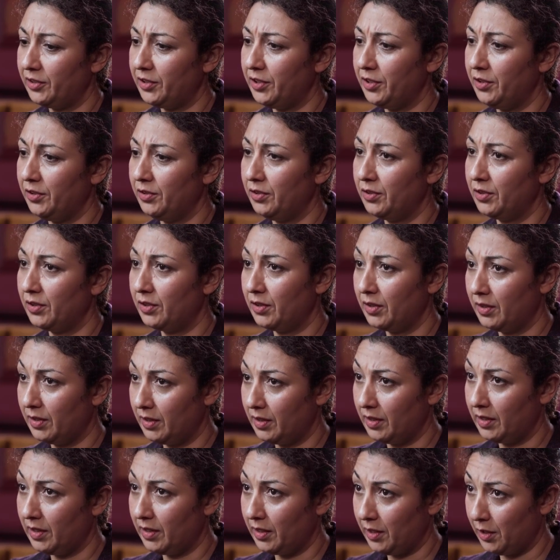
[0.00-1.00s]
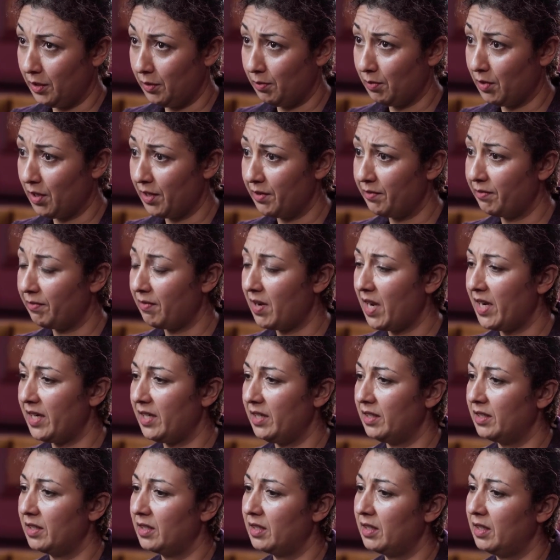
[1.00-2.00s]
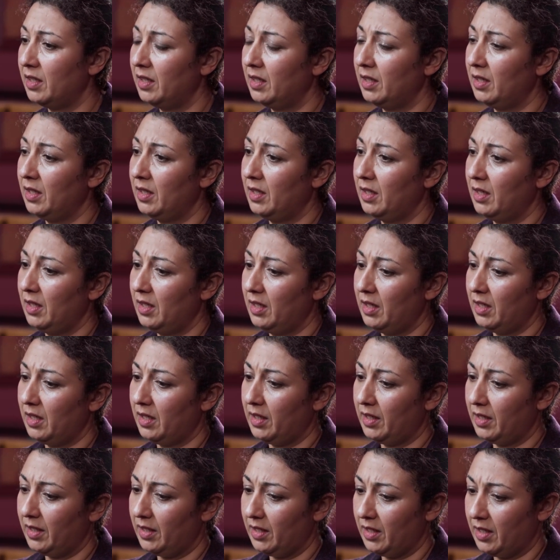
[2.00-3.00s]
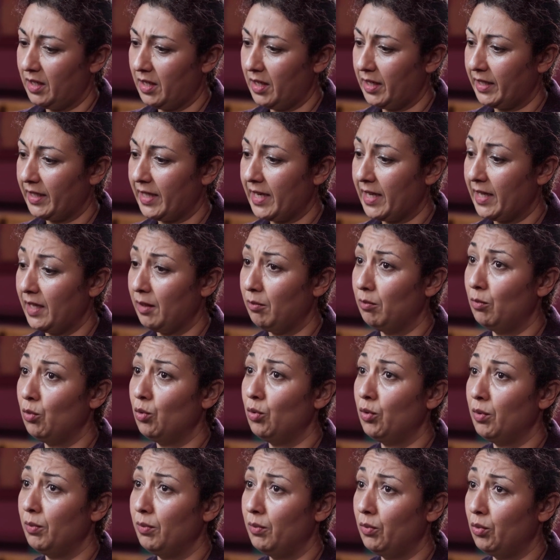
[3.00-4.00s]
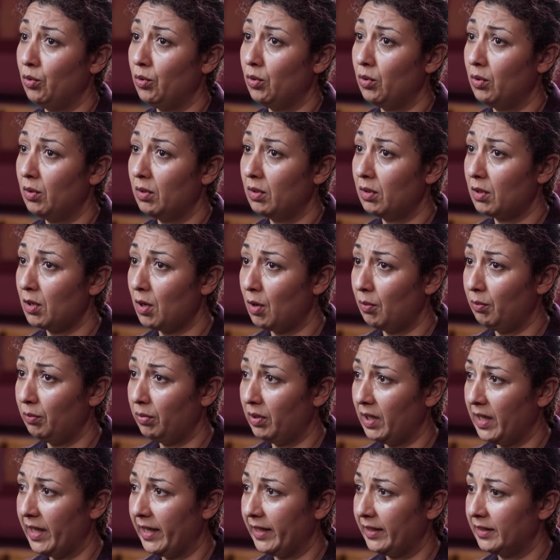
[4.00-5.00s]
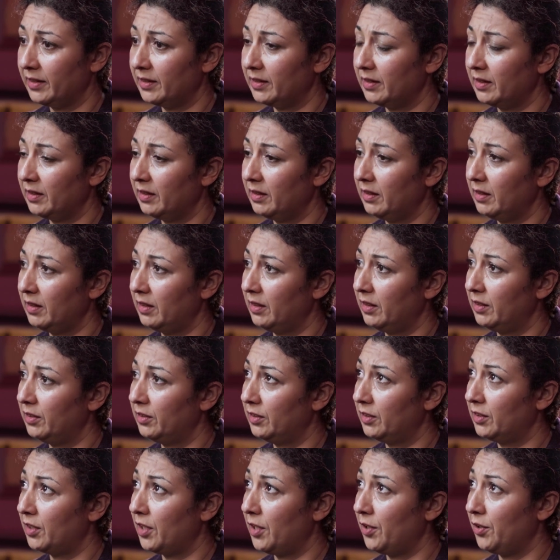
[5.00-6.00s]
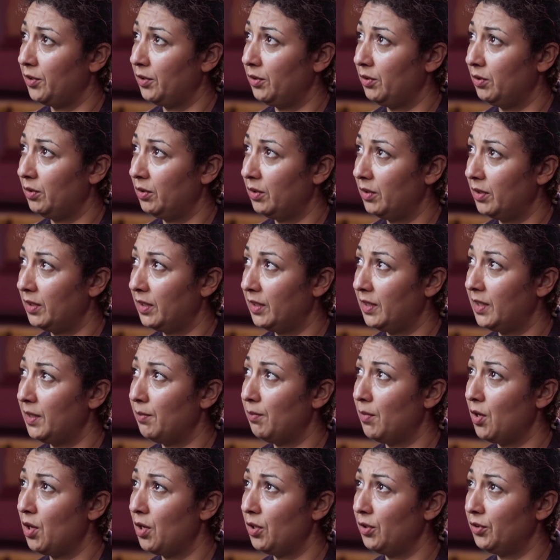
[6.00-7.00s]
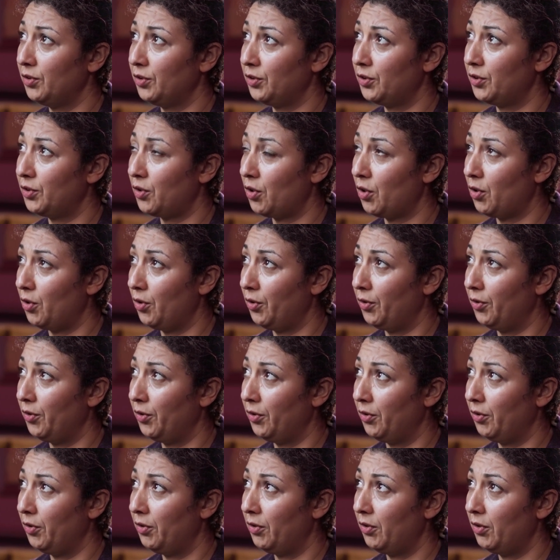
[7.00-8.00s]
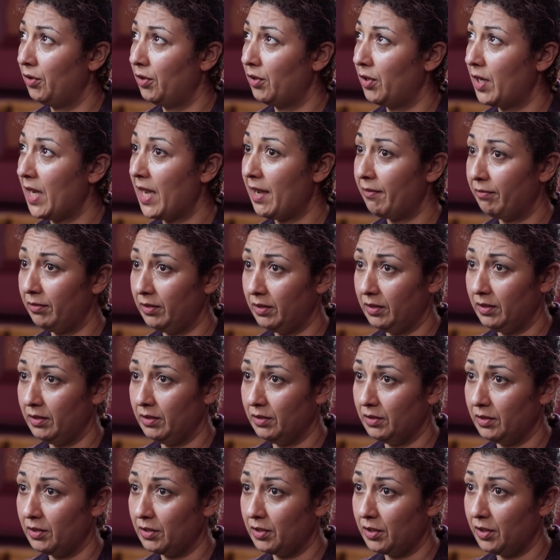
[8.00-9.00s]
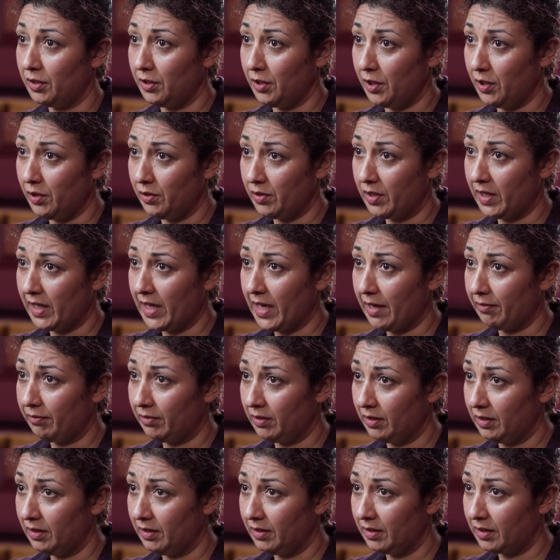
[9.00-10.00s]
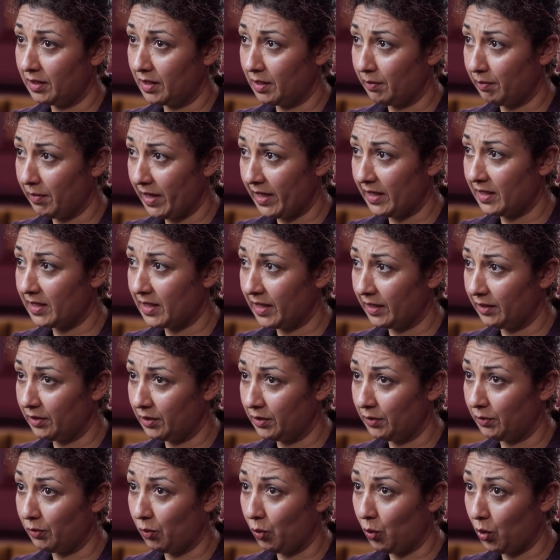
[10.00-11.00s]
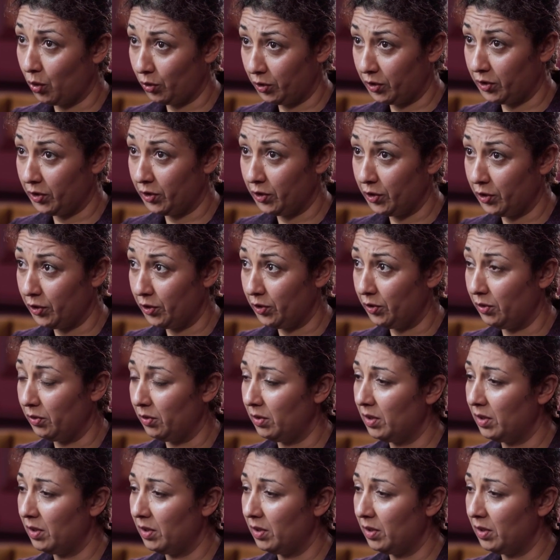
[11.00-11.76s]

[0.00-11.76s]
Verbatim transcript: issues that you might face uh, are getting more and more complex. And so the demands on evidence and using evidence to make sense of what to do